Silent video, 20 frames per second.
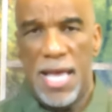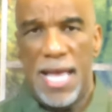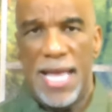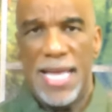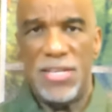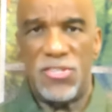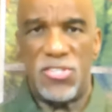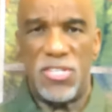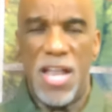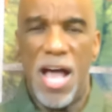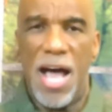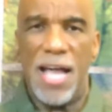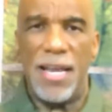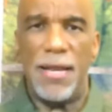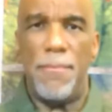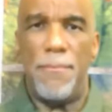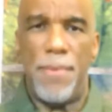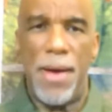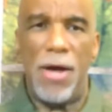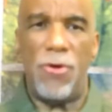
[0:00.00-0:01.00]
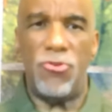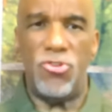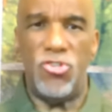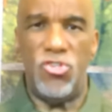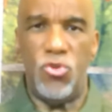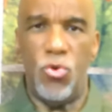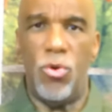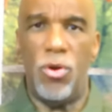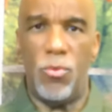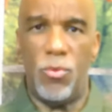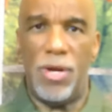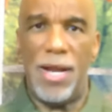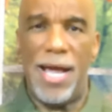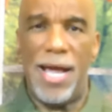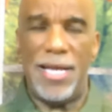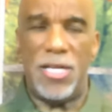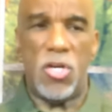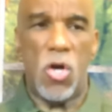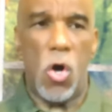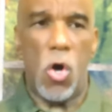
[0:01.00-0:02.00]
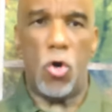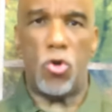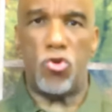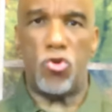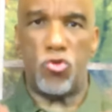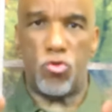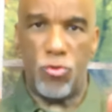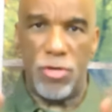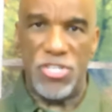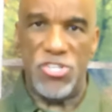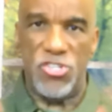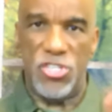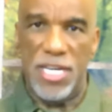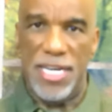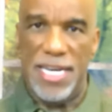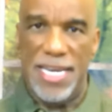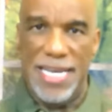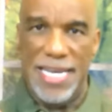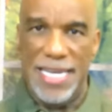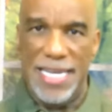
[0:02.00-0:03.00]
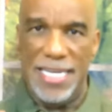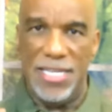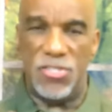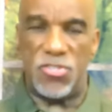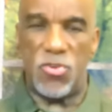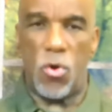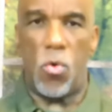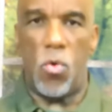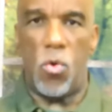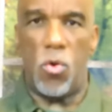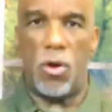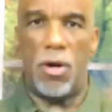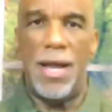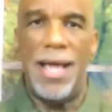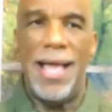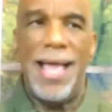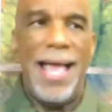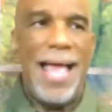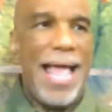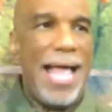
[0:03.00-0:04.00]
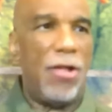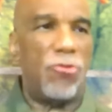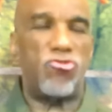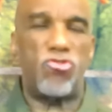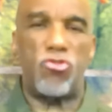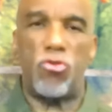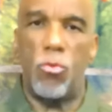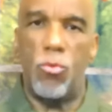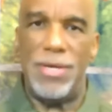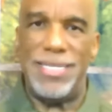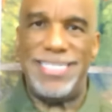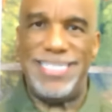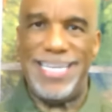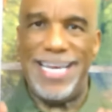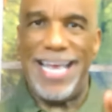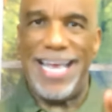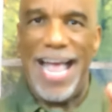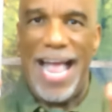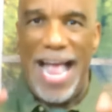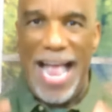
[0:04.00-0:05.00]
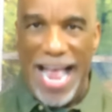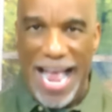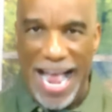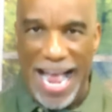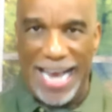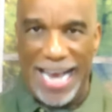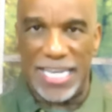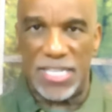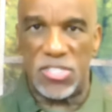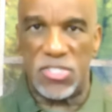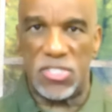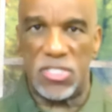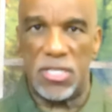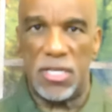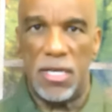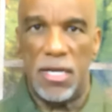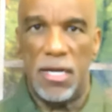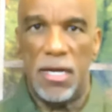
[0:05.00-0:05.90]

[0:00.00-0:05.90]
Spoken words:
is not about doing what I call Christianese or altruistic acts